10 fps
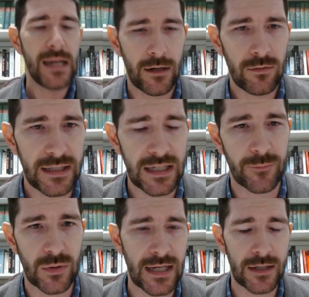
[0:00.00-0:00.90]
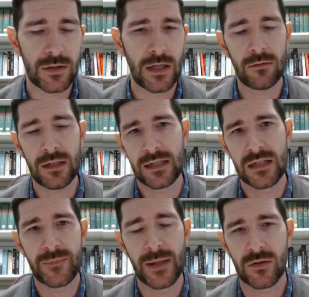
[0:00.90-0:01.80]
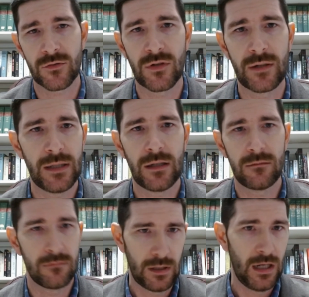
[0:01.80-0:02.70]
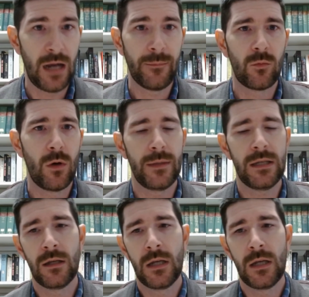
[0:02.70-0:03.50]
I don't get any protection. I don't get any special treatment, and I'm a woman.